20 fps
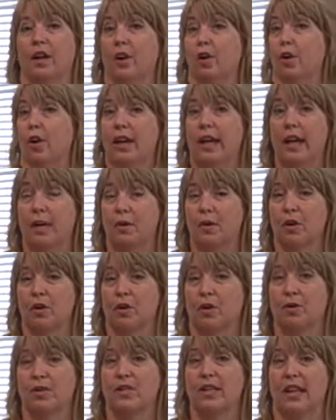or
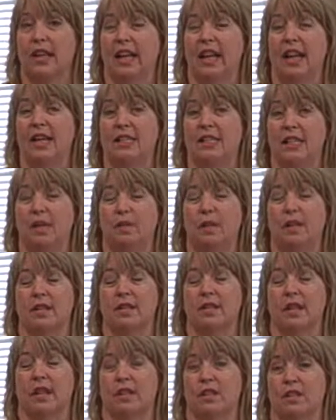chemicals in 18
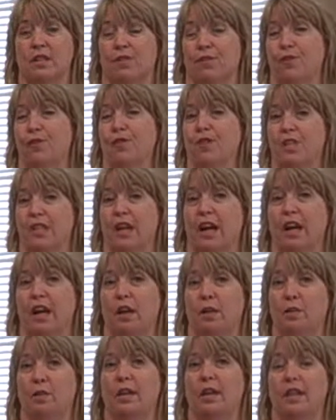months, and that's the first
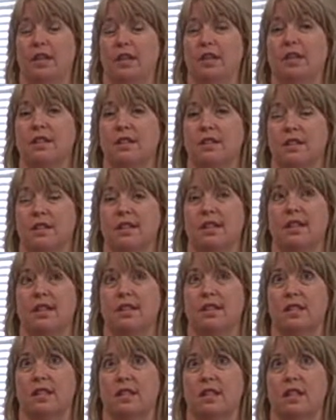time in
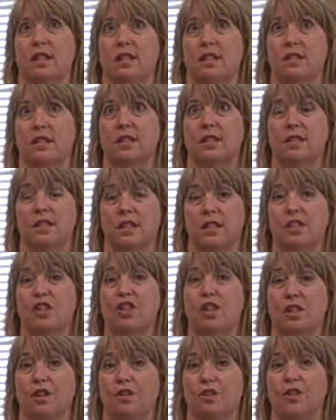six
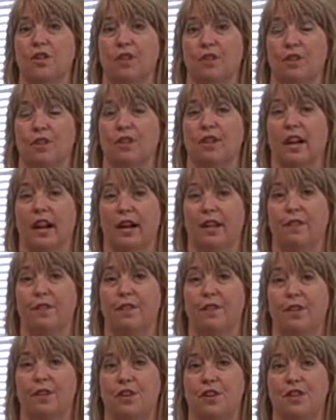years of her life.
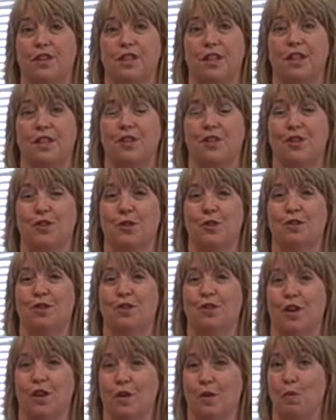She's doing
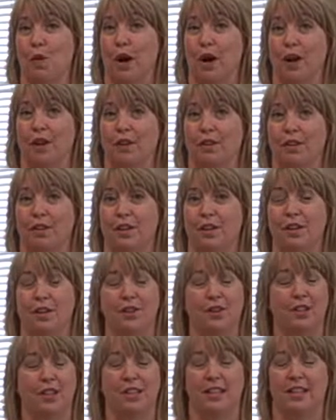very well.
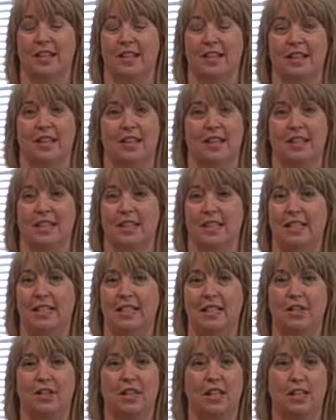She doesn't get
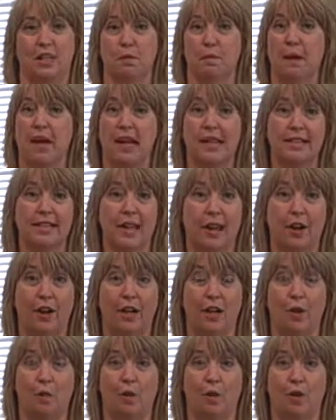dizzy, she doesn't pass out
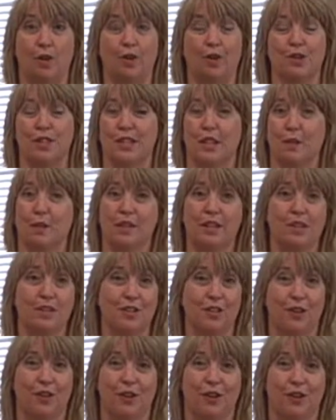anymore, her stomach
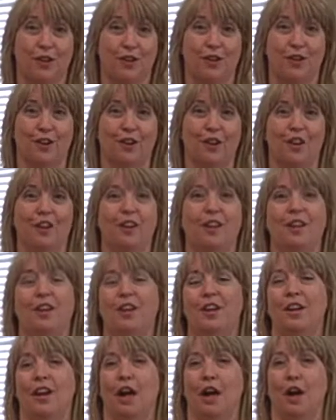doesn't hurt her.
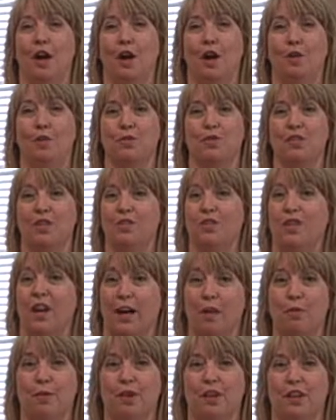She's
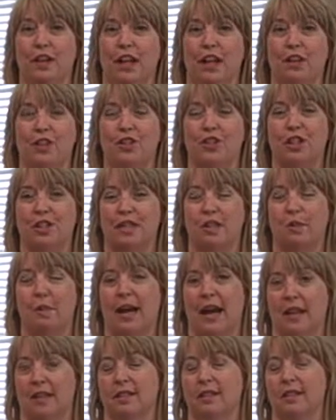vibrant, and she's
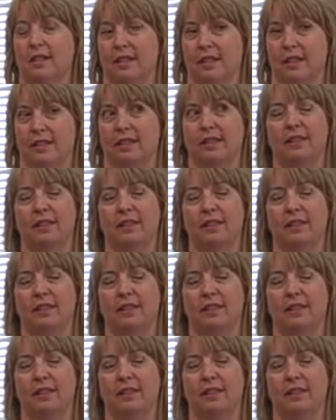back to